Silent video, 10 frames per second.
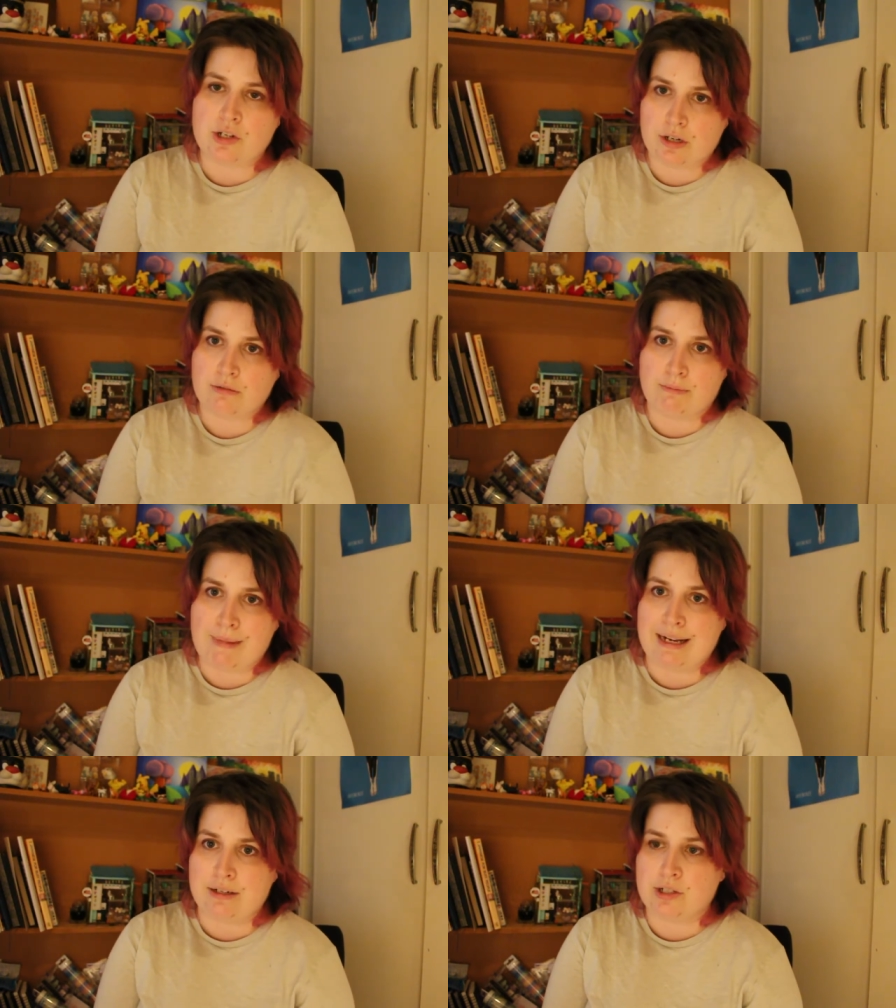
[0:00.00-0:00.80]
You can
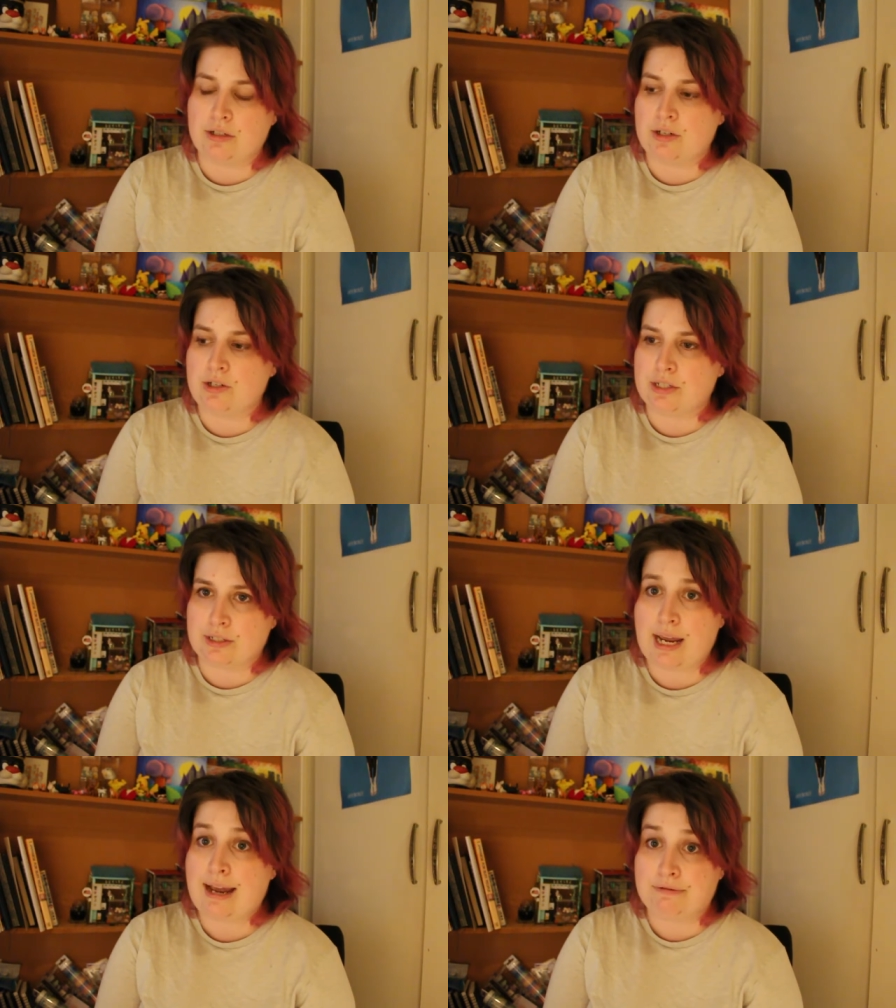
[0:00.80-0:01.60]
manage it. You
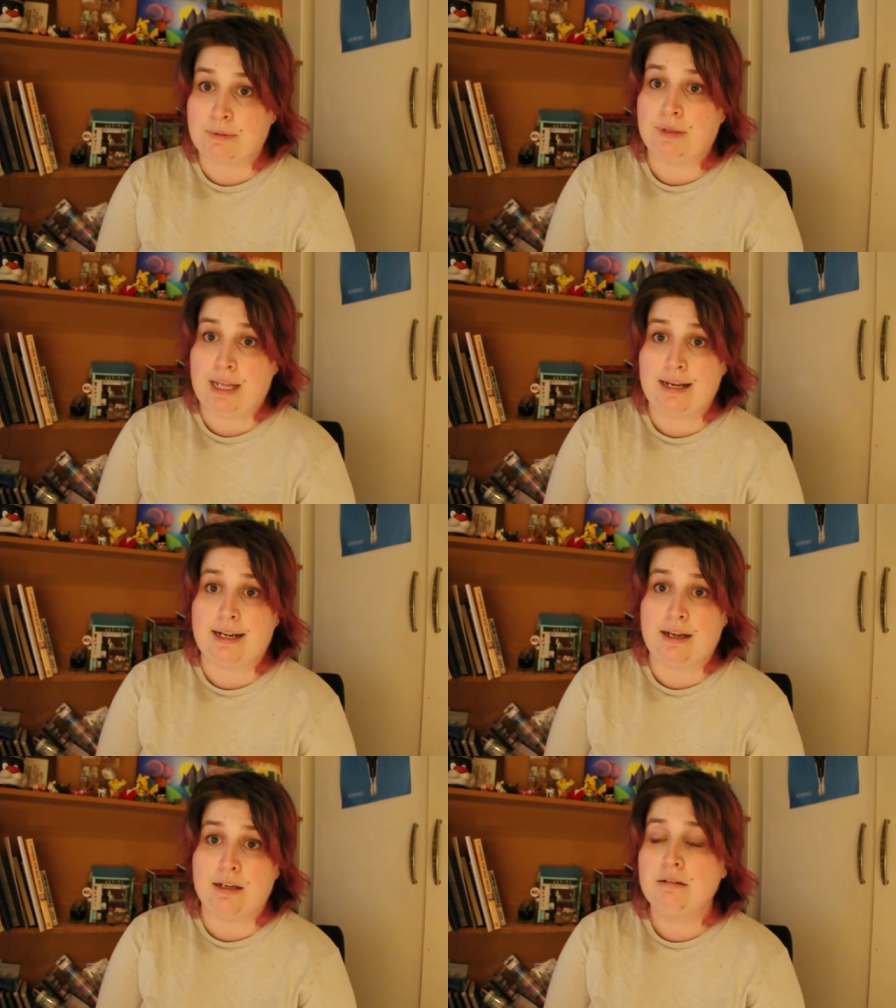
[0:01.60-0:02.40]
just have to plan
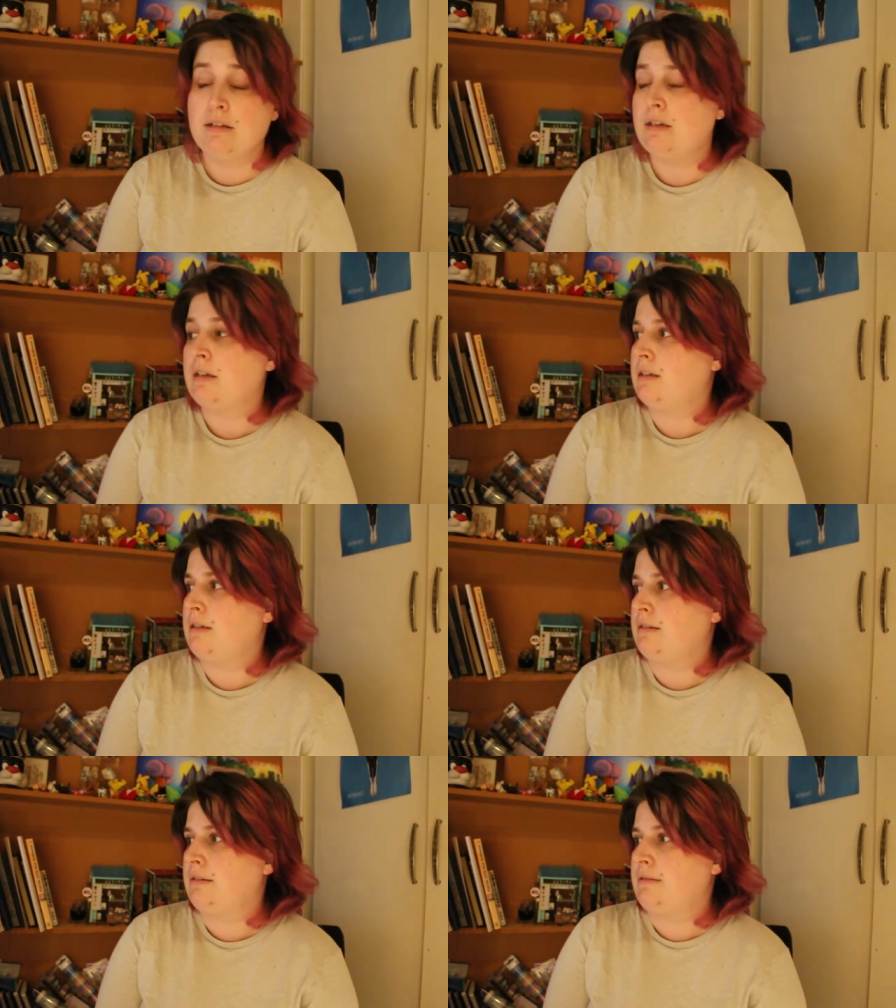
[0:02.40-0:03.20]
ahead.
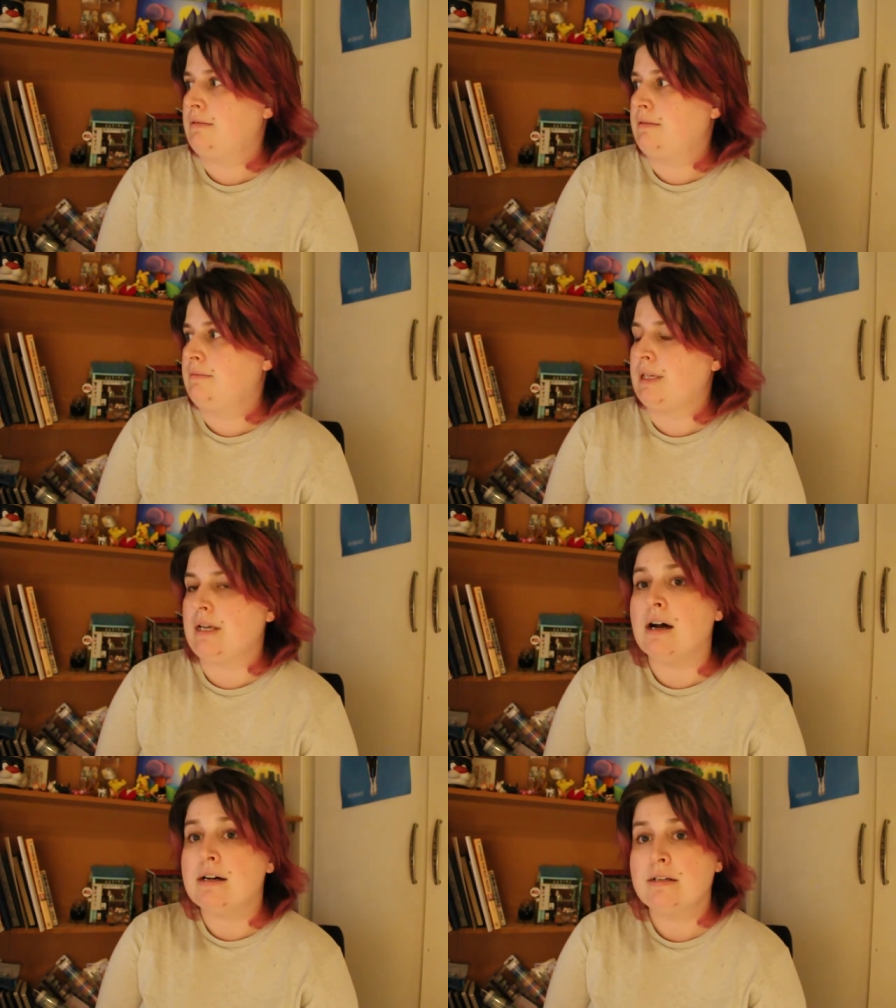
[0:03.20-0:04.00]
But
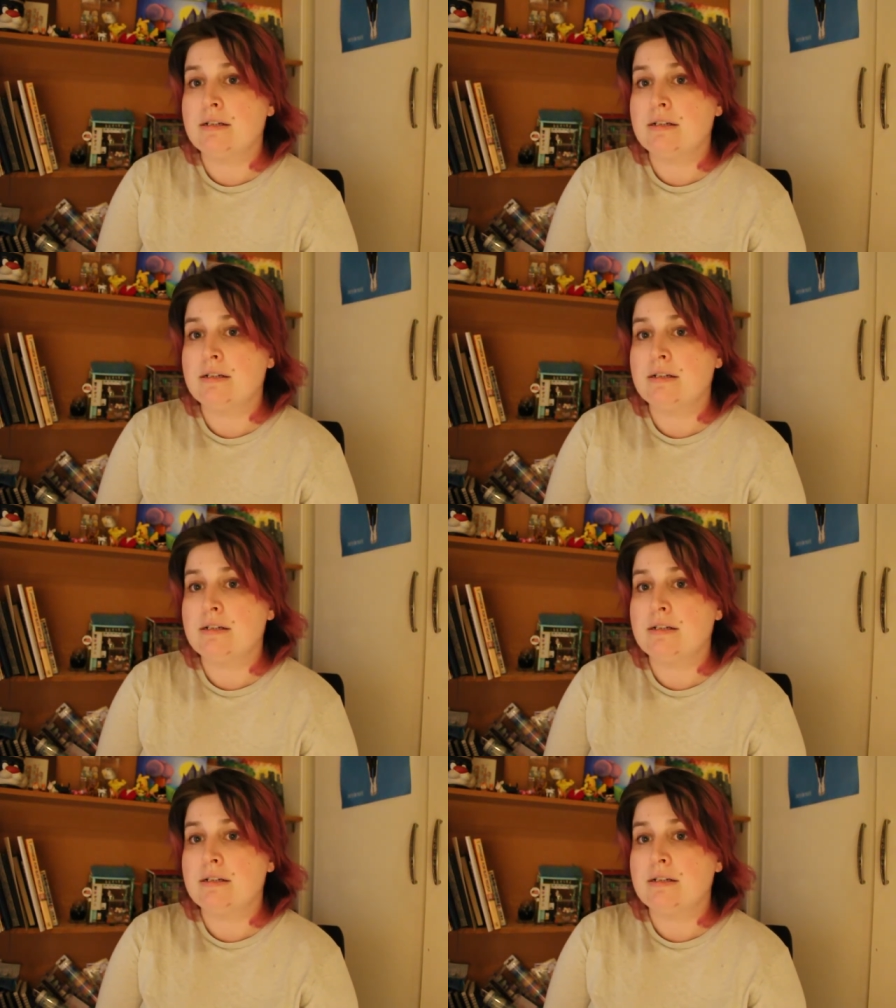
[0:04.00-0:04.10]
yeah.